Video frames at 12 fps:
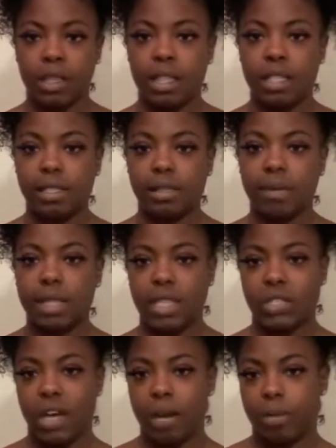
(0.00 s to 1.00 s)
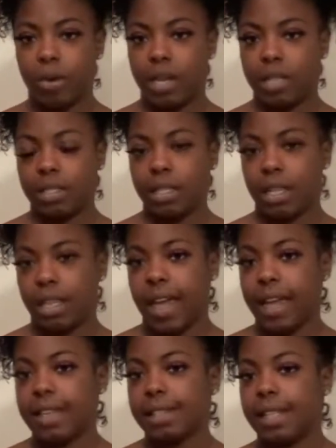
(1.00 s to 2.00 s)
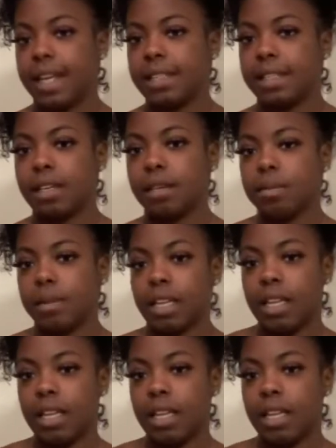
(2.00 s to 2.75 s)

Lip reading: This is what the tripod is looking like. It stands up.